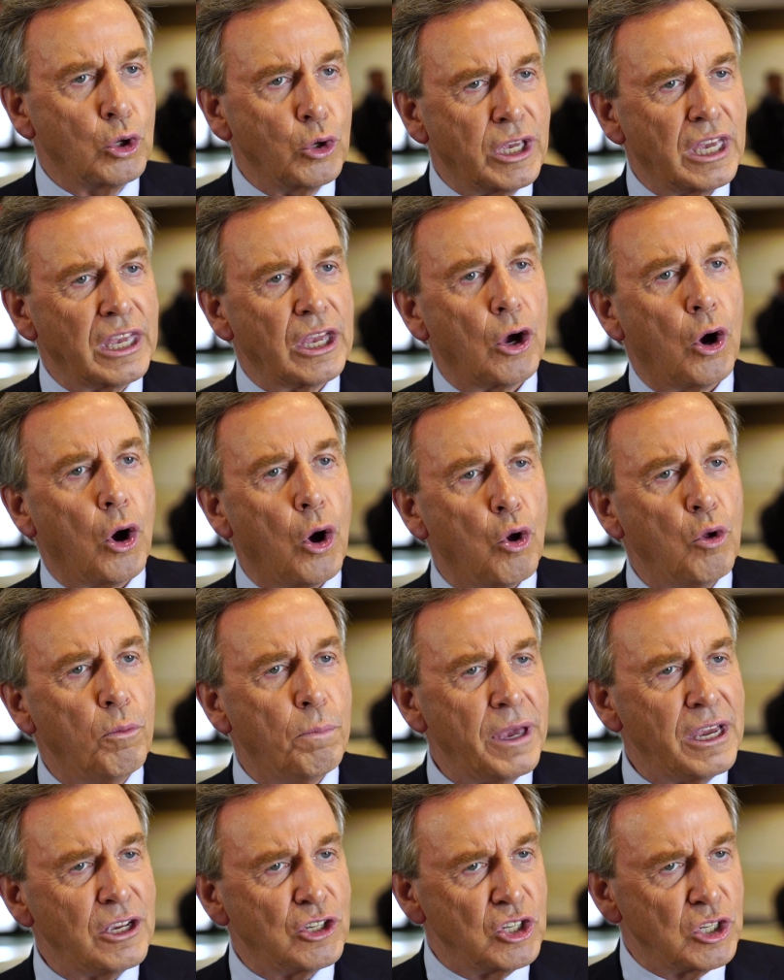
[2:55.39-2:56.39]
looking at all
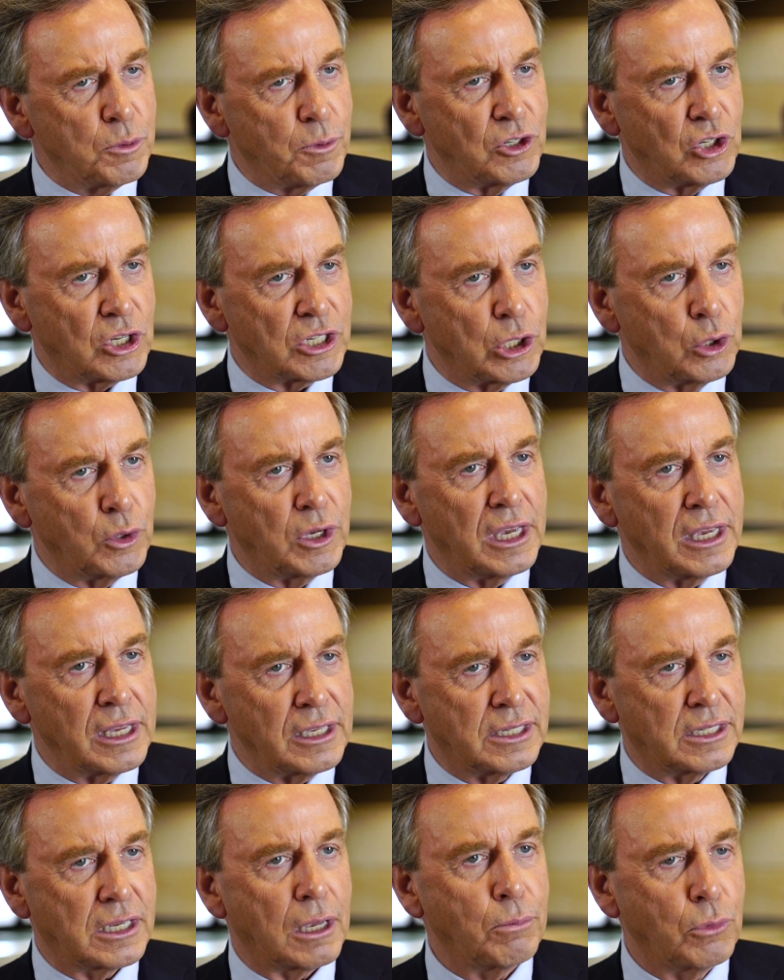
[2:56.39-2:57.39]
patients, but just looking
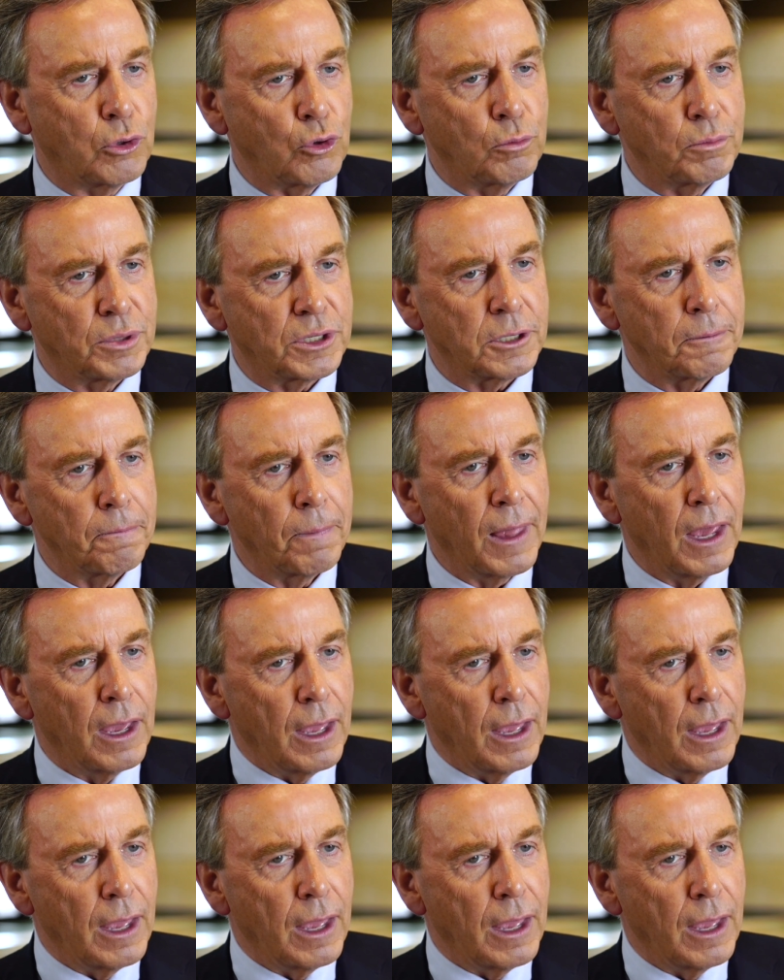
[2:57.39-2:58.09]
at subgroups.